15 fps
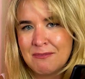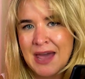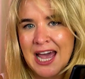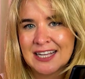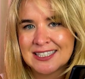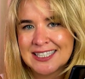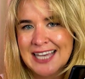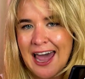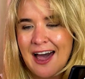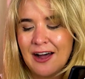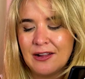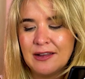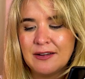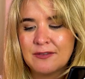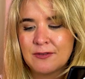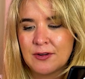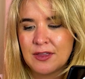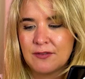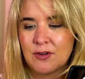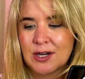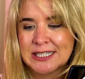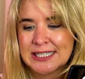Mad Sal for
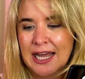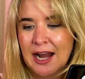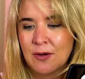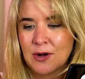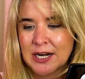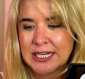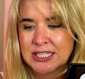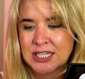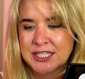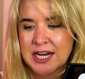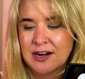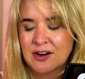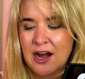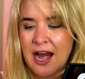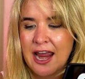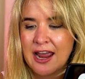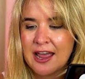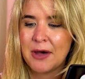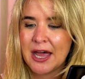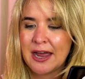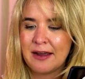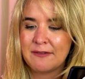the voice that I want it to generate.
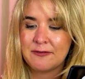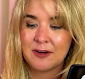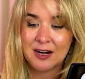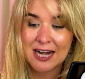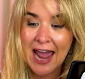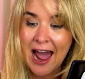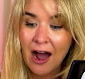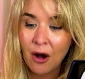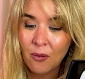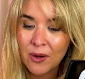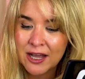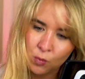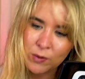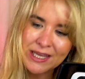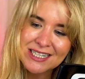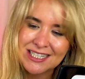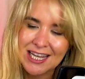But for now, we